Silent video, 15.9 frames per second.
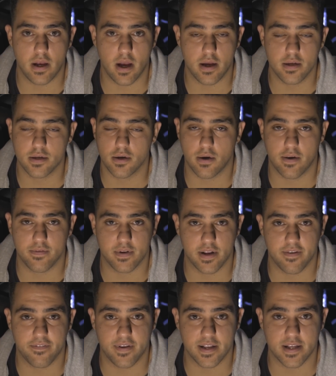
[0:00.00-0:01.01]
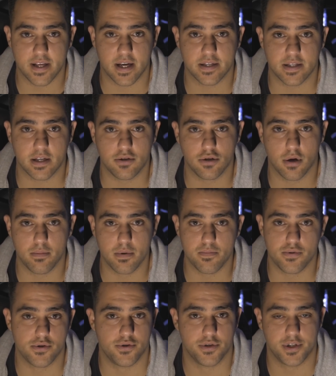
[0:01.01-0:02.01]
Intel have done a fantastic job in
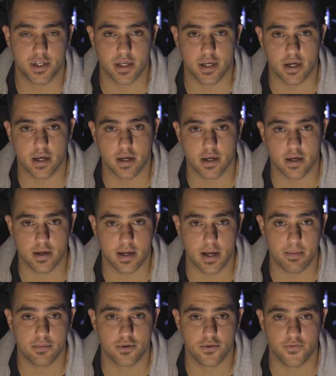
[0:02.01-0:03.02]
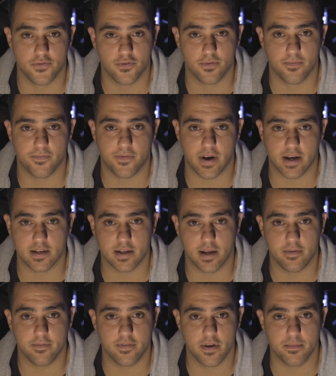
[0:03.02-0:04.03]
producing an M2 form factor
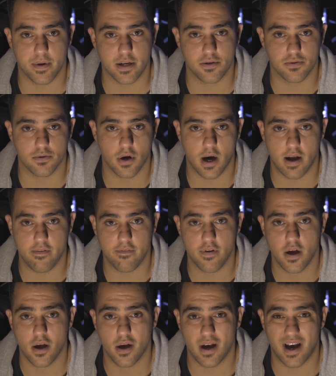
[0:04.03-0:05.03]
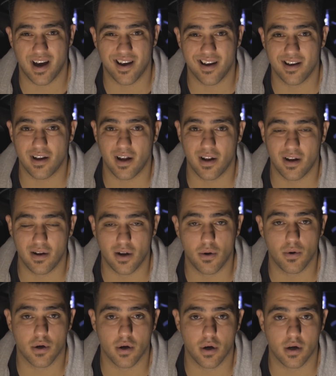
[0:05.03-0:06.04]
NVMe drive at a
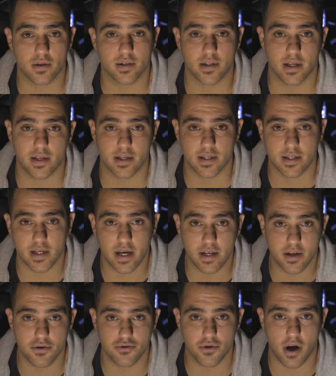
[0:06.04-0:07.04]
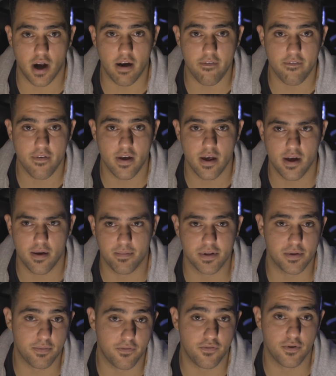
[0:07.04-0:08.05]
lower cost than a SATA drive, but
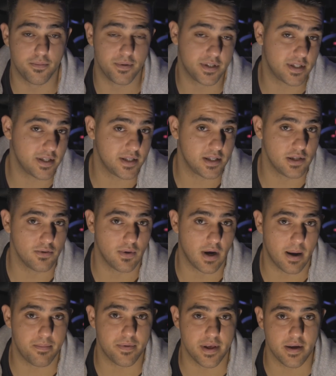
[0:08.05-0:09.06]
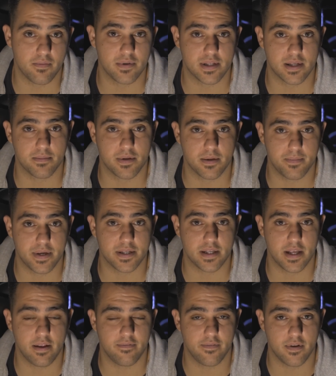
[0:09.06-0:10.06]
the performance is still up there with some of the best
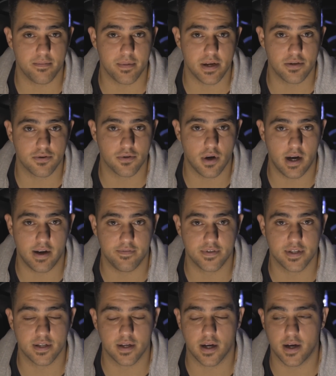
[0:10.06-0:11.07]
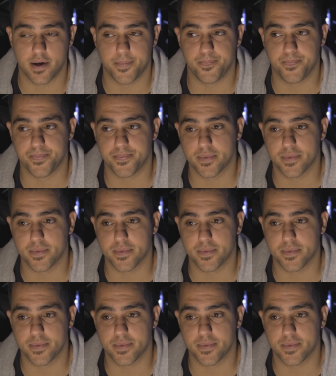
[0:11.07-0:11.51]
NVMe drives. Um,